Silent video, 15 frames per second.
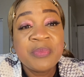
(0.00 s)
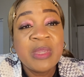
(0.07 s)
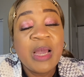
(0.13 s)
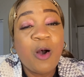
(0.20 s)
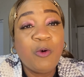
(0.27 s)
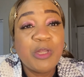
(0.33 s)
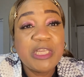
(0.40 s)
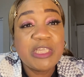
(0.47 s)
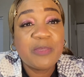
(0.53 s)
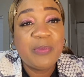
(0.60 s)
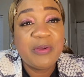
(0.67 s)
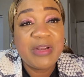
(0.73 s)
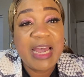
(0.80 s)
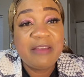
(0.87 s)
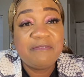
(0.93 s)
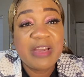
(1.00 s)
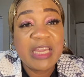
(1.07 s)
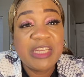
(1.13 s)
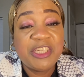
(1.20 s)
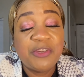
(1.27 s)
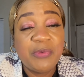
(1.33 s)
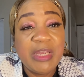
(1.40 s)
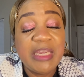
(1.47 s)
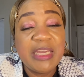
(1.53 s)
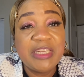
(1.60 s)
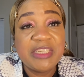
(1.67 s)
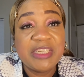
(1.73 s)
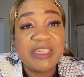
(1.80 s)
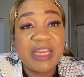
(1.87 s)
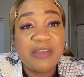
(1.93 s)
Holy Spirit, I invite you in
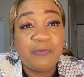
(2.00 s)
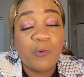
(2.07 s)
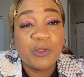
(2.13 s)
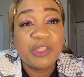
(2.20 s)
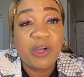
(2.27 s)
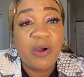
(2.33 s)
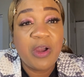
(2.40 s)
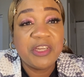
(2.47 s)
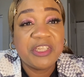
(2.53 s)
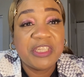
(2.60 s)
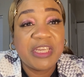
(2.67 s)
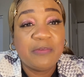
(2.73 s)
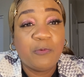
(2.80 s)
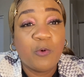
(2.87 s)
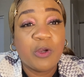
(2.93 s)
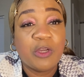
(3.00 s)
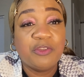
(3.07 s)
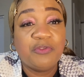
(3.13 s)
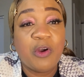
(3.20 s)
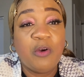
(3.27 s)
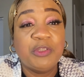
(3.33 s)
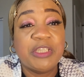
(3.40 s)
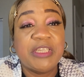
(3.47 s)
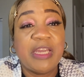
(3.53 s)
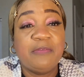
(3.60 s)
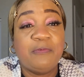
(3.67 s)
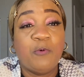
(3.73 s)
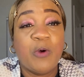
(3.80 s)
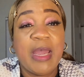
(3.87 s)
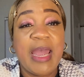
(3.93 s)
to take full charge, to take full control, to take
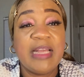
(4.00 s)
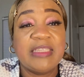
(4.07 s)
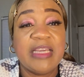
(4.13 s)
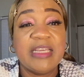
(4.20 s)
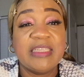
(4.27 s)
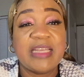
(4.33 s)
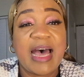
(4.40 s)
full access.